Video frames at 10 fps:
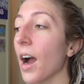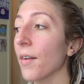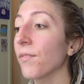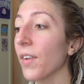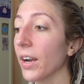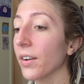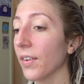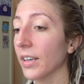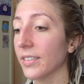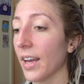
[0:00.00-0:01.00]
I'm
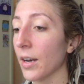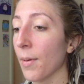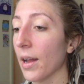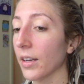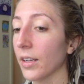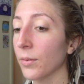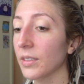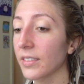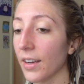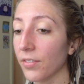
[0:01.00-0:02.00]
very sad about it. It
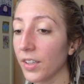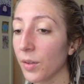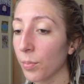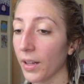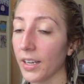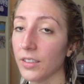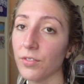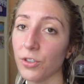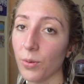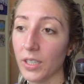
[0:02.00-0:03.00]
was definitely the plans
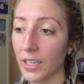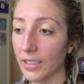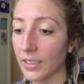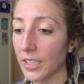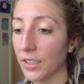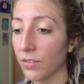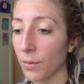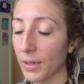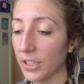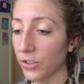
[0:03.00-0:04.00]
for 2019
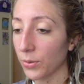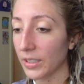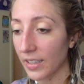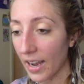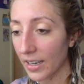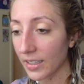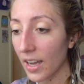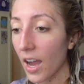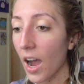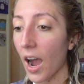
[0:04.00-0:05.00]
for me to
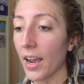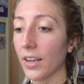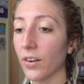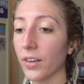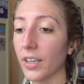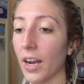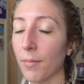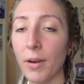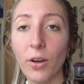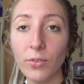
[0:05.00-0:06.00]
attend. I had already
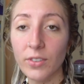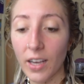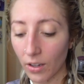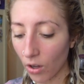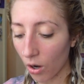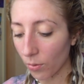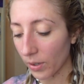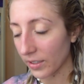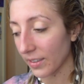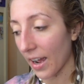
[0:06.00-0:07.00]
gotten my hotel all
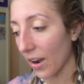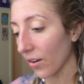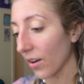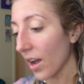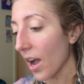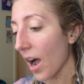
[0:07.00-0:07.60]
worked out.